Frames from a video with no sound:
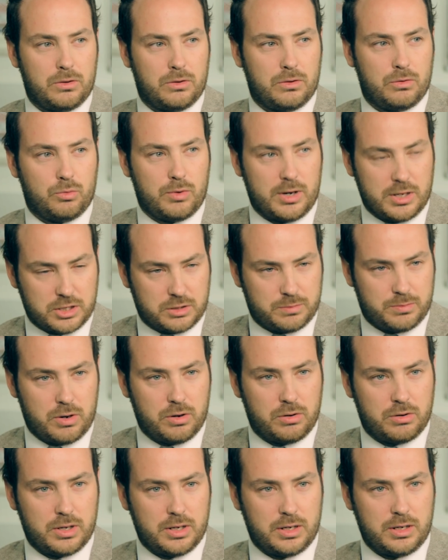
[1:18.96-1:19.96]

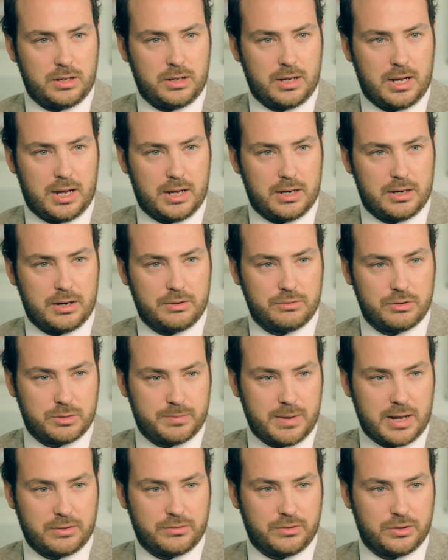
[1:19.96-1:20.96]
well-spoken and
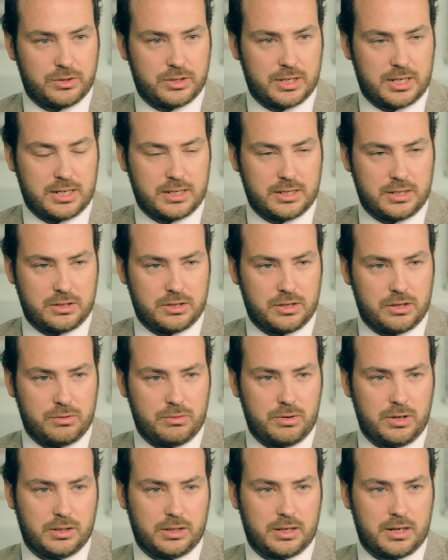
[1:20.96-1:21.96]
respectful citizens of the
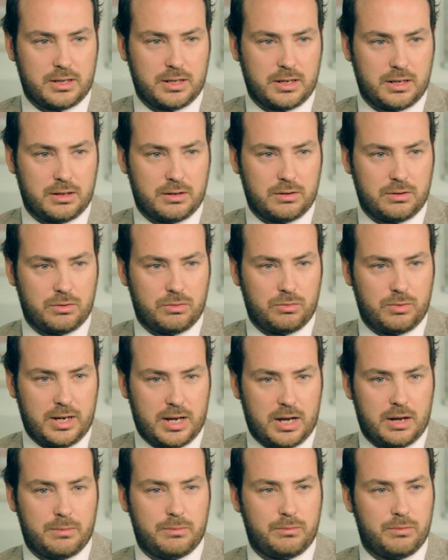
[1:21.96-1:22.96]
world, and I think
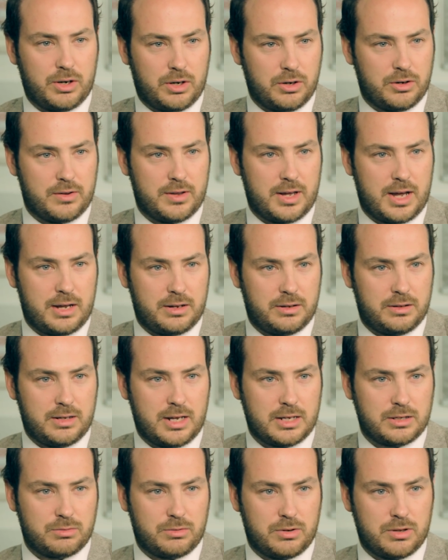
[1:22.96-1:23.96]
we're good at that, and
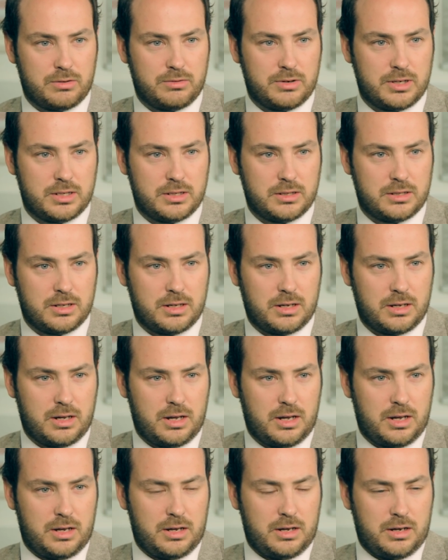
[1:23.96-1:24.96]
that's one of the reasons that
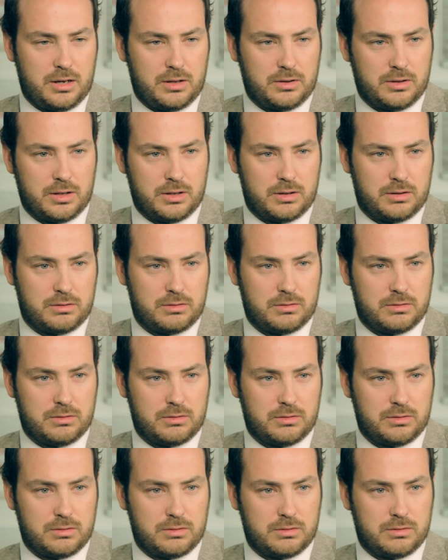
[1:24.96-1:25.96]

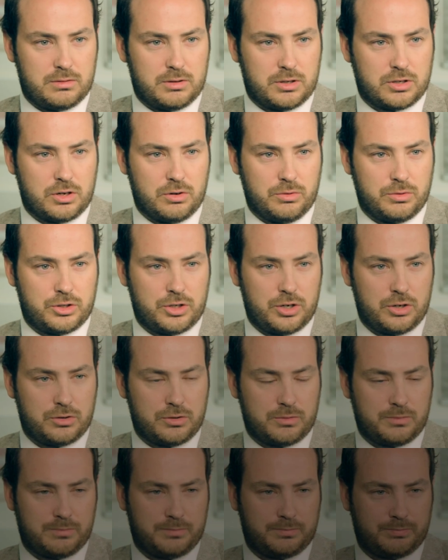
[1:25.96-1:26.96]
the school was
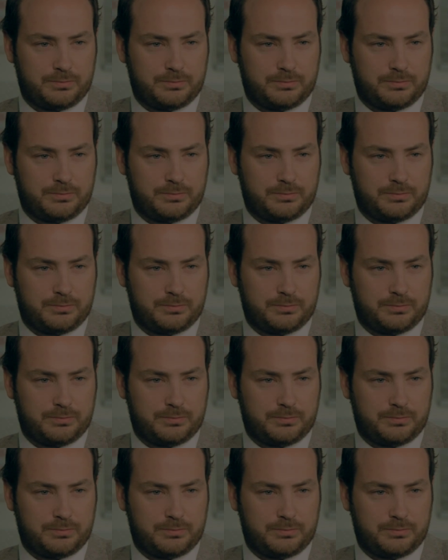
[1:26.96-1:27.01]
chosen.